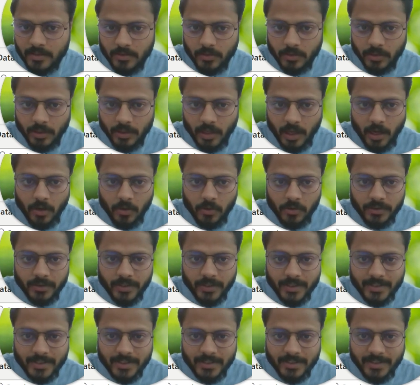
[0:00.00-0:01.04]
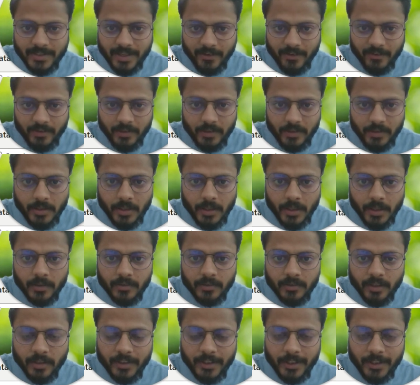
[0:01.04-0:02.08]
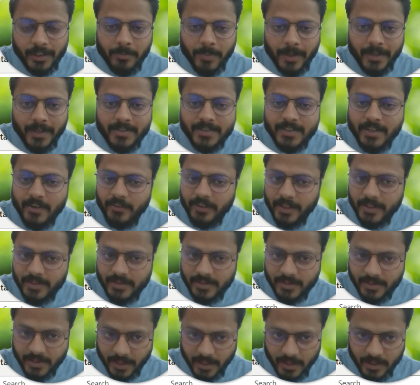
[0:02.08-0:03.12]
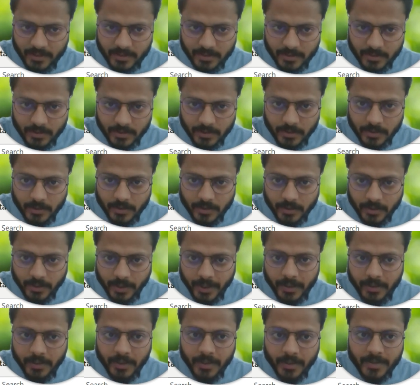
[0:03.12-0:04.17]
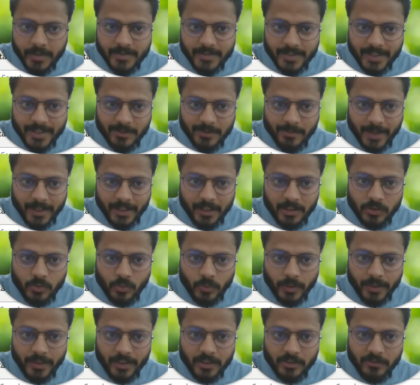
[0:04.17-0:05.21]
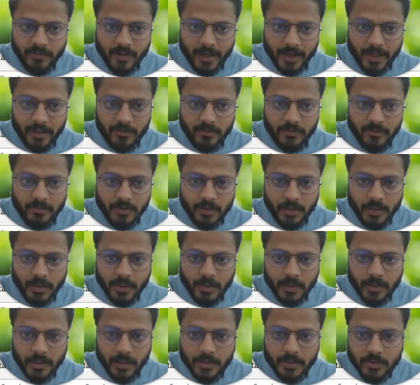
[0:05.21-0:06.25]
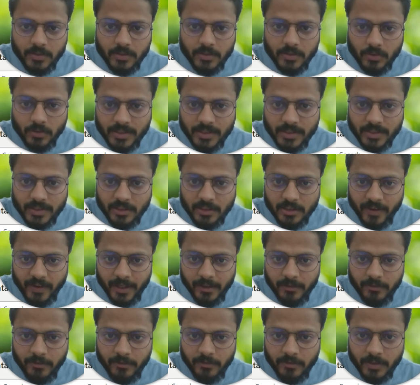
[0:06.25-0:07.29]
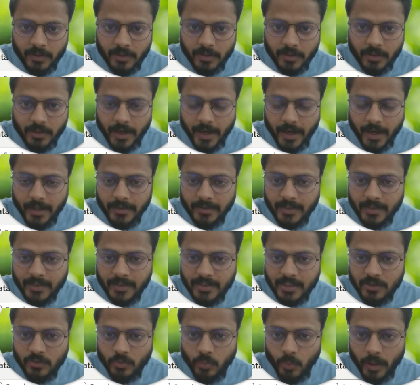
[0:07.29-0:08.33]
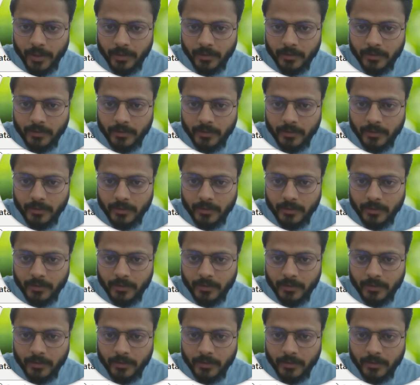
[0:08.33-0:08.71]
So now this is 7. 13 minus 7 is 6, right? 6 minus 1 is 5. So this is 5 and this is 1,